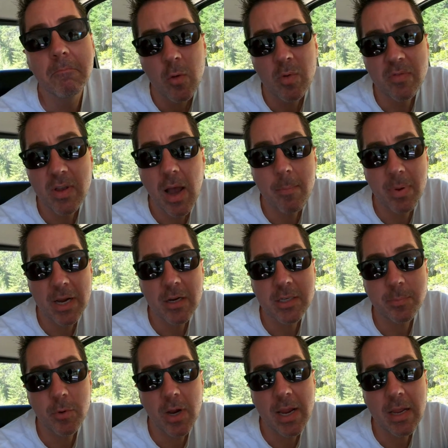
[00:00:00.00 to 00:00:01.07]
We've got bear
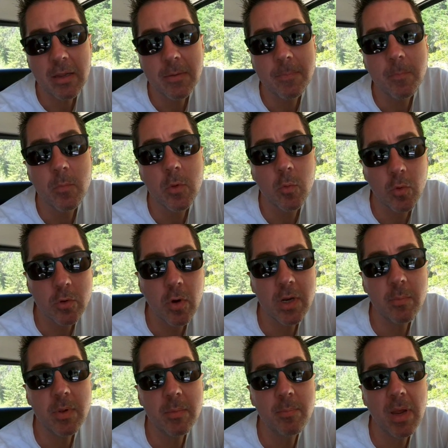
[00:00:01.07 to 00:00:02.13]
spray. We're going
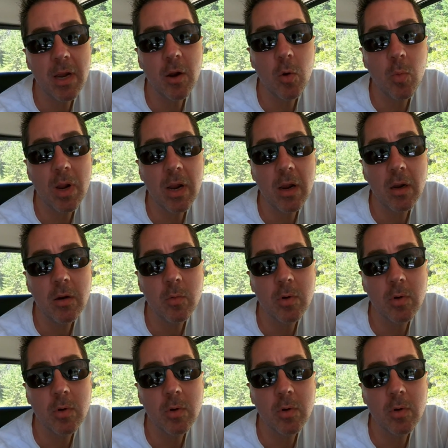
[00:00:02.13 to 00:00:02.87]
to be bear aware.